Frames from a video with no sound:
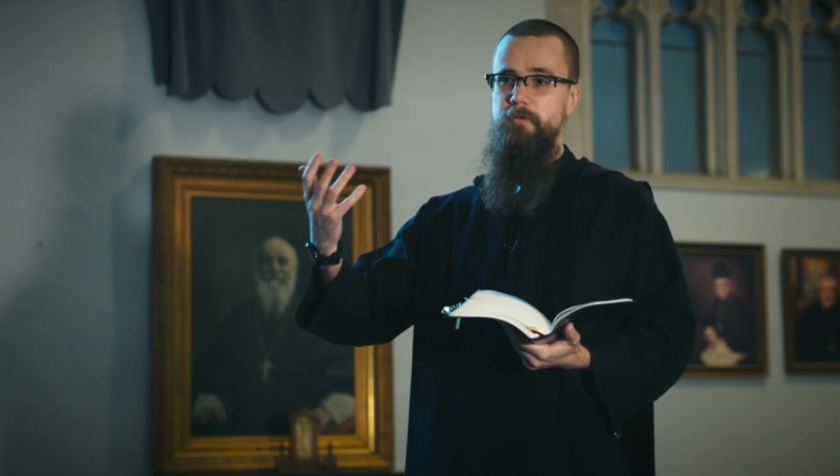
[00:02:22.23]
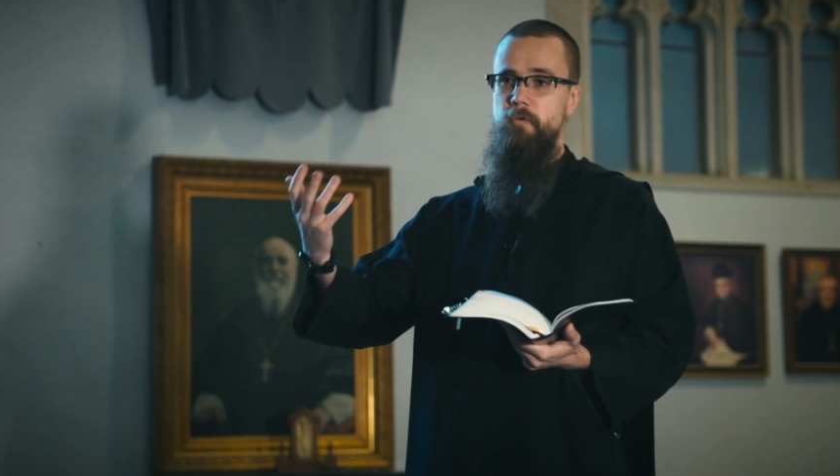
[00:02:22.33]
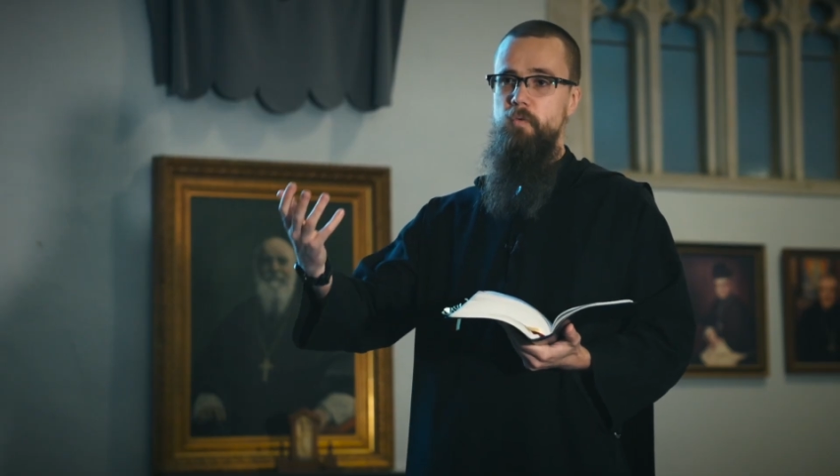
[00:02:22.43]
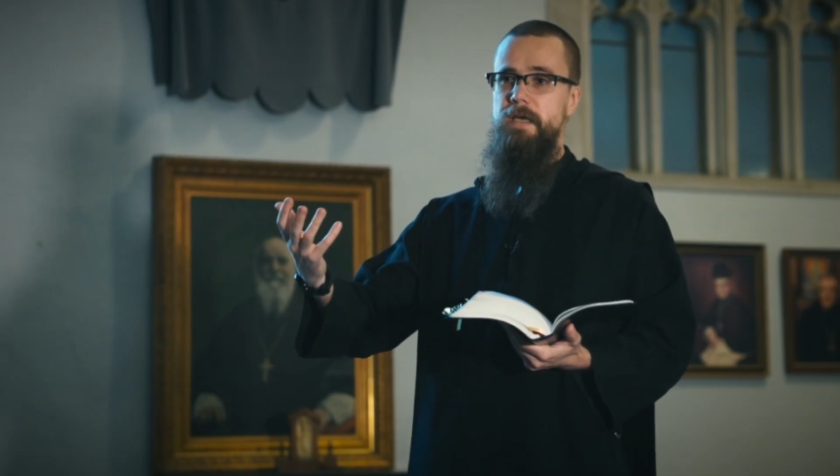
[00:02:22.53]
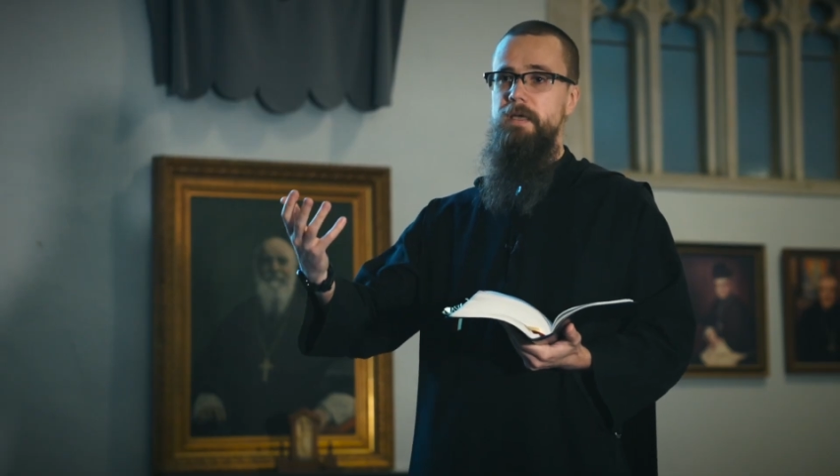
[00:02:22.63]
is
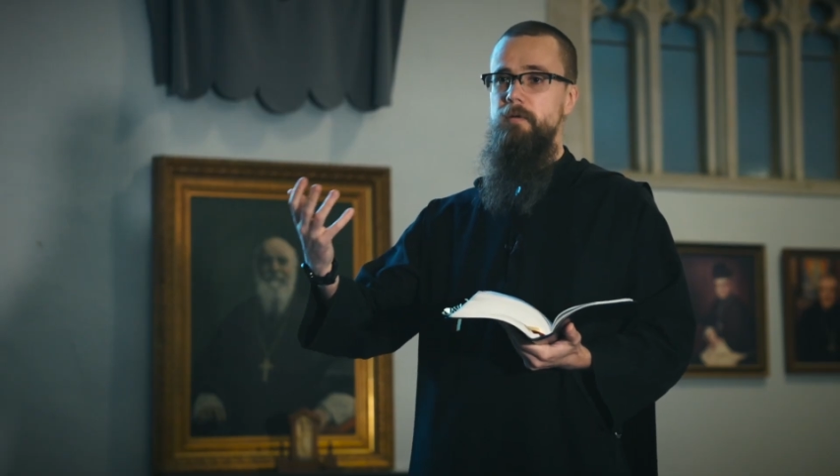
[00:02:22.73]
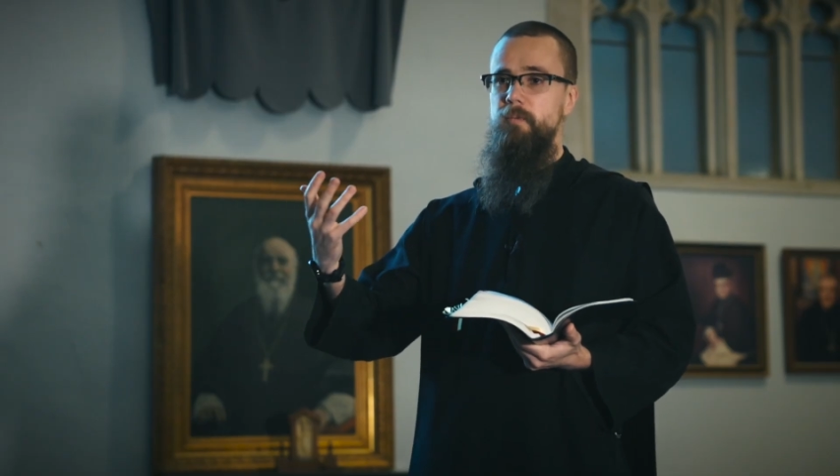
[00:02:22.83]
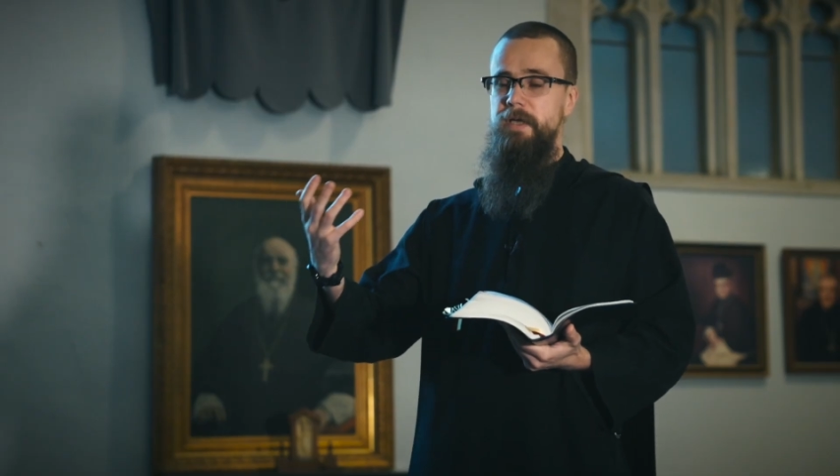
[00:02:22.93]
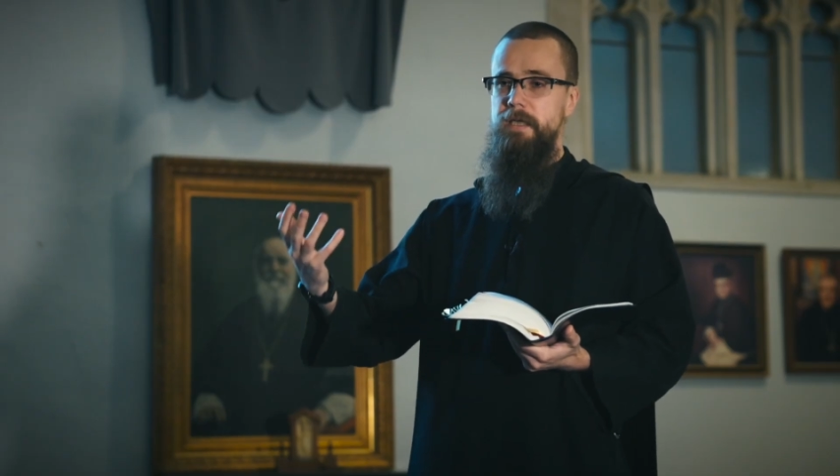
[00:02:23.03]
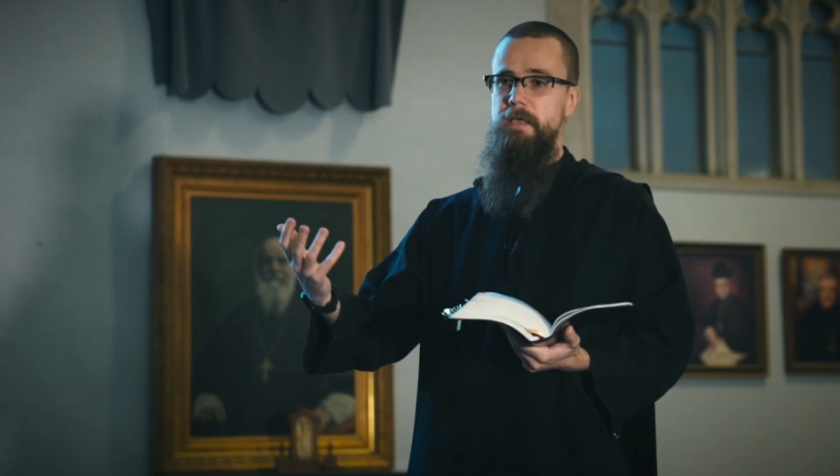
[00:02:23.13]
awakened
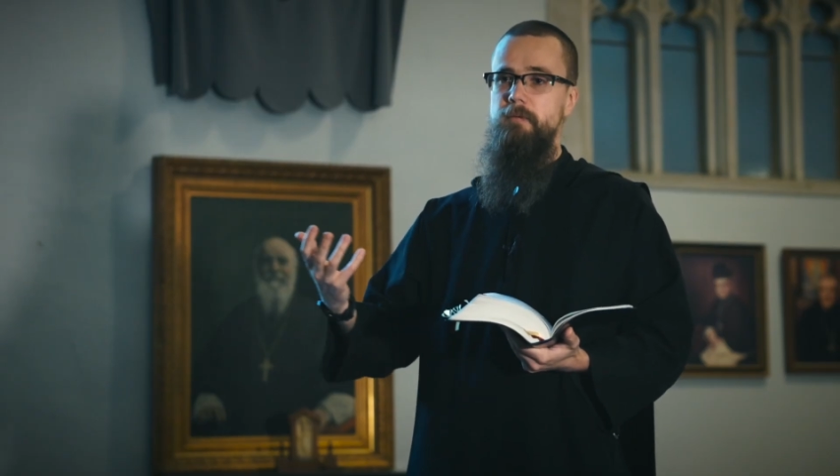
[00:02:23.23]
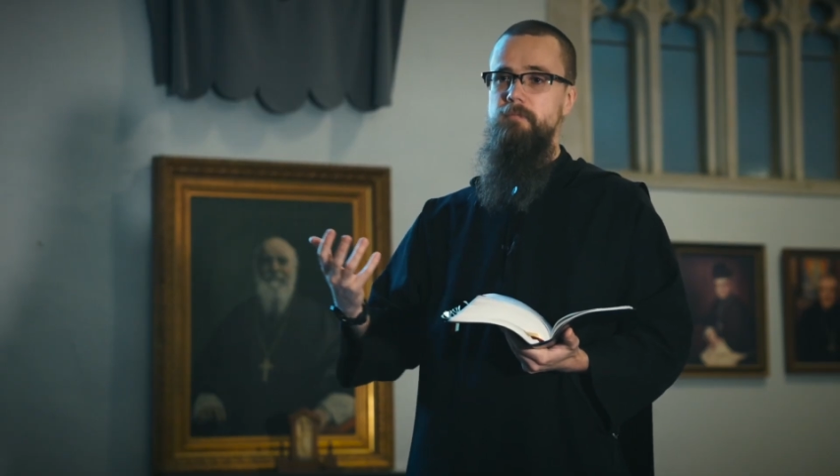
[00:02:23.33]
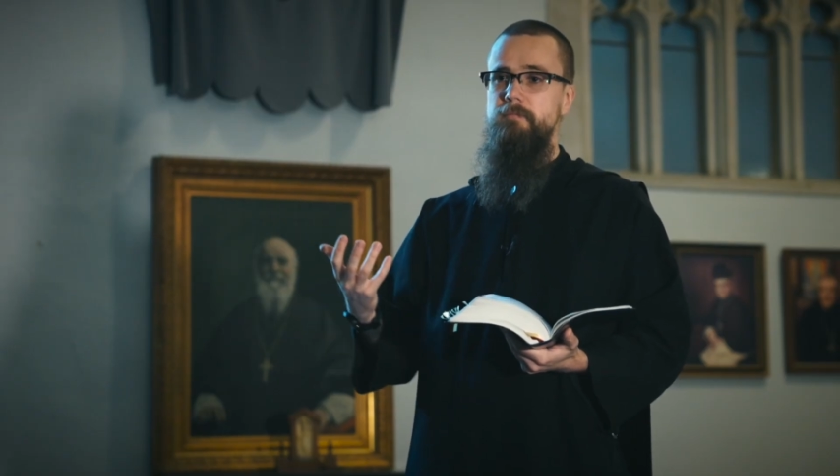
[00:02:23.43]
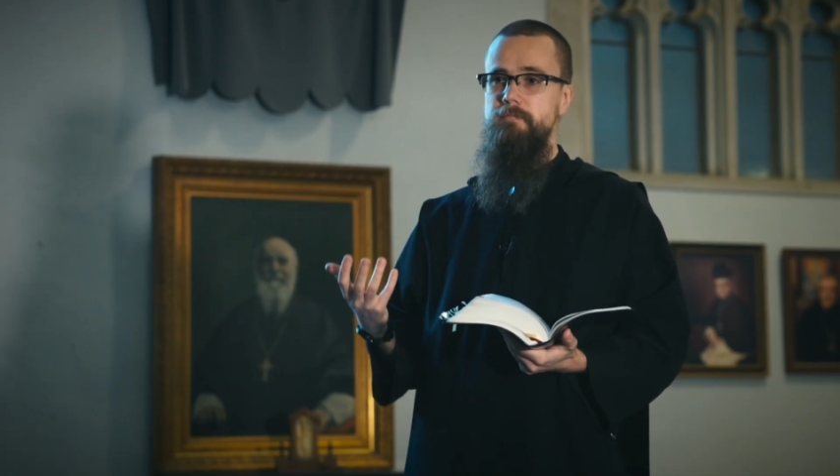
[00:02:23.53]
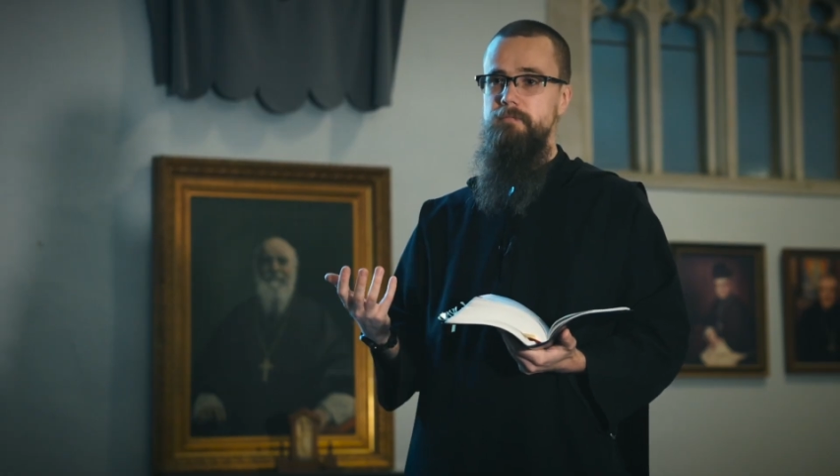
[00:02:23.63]
by
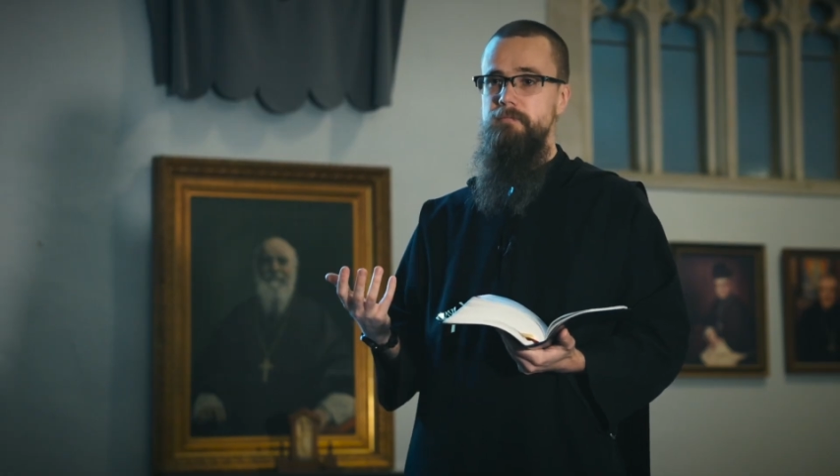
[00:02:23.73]
him.